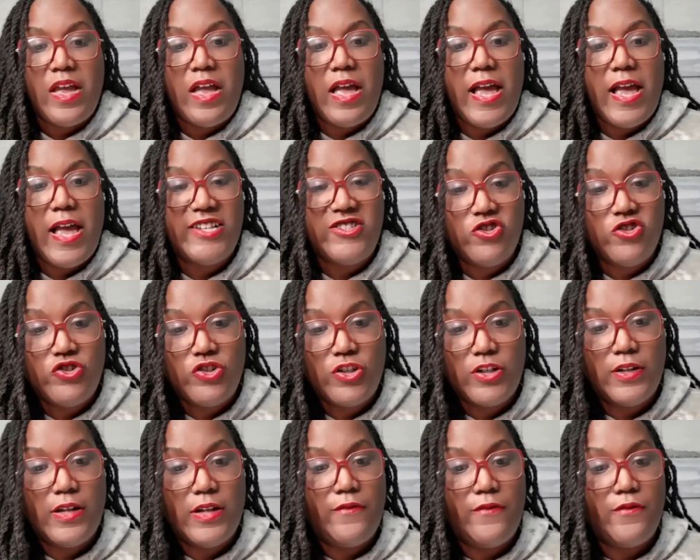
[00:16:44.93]

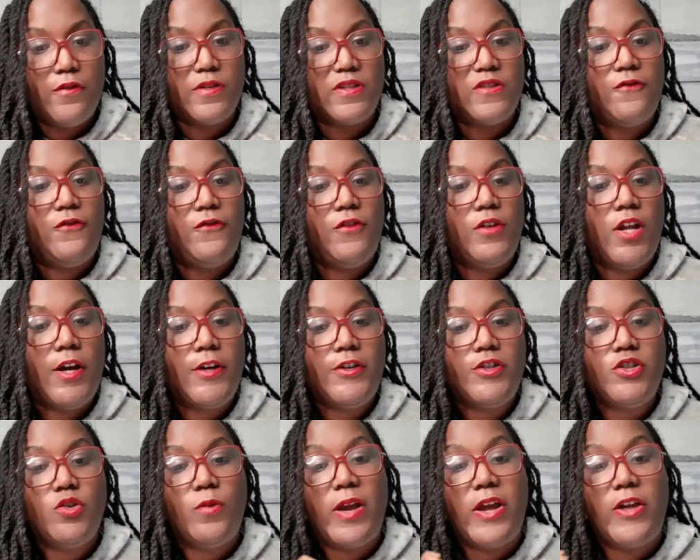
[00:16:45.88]
Estrogen levels
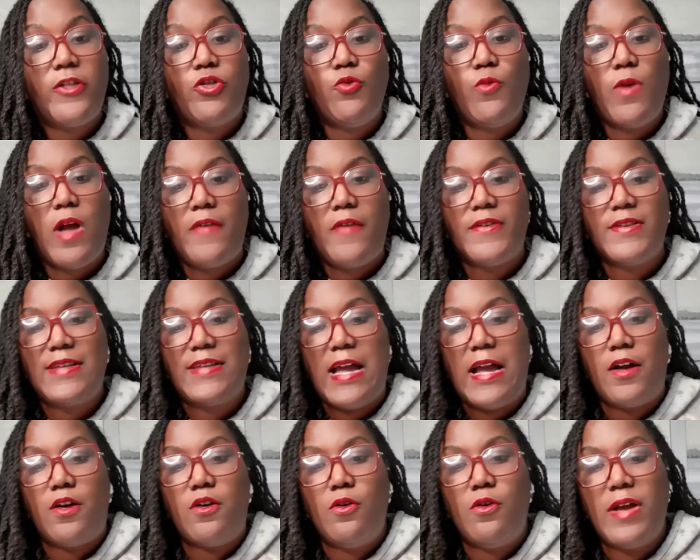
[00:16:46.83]
fluctuate throughout the
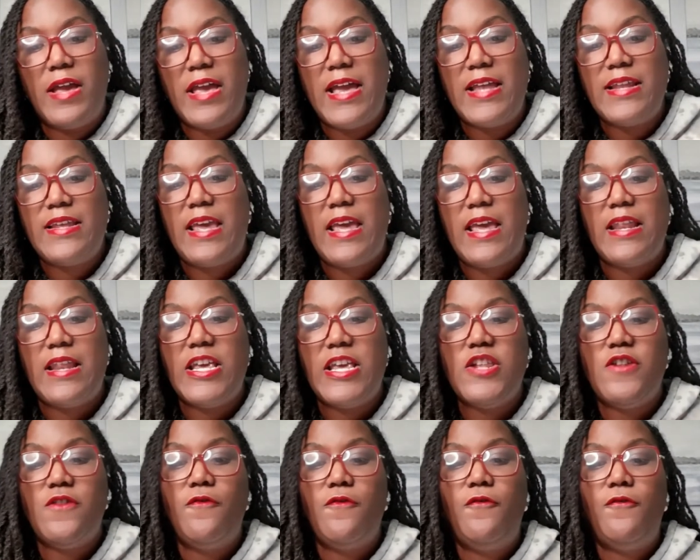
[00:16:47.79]
cycle and can
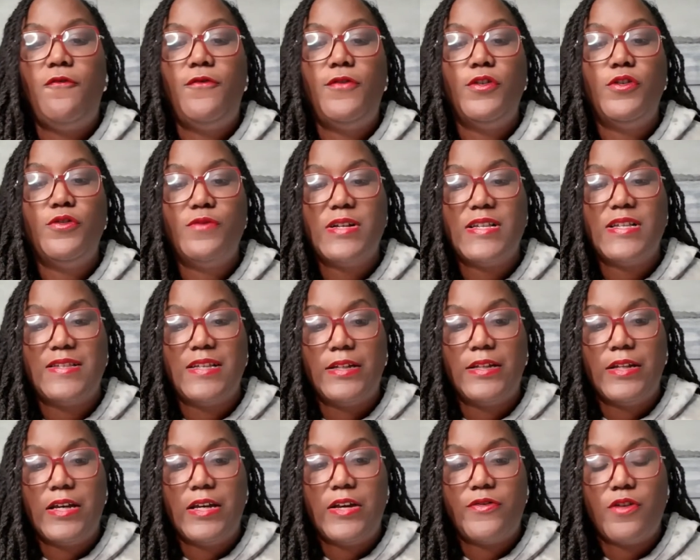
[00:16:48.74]
influence the
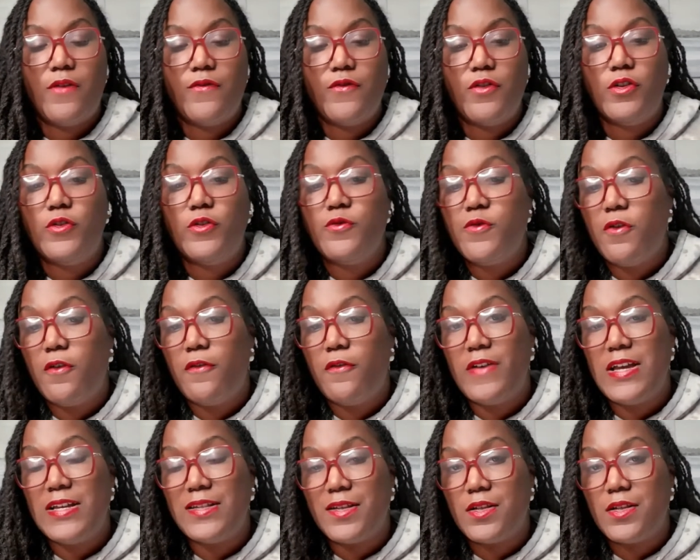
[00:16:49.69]
length of your luteal
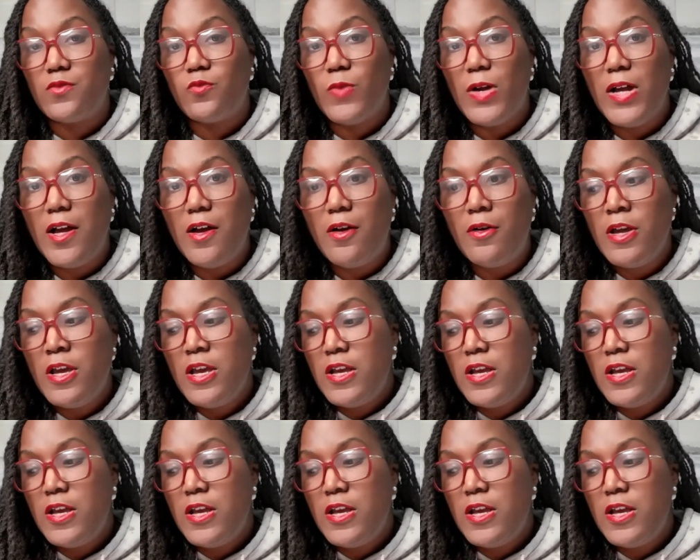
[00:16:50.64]
phase as well.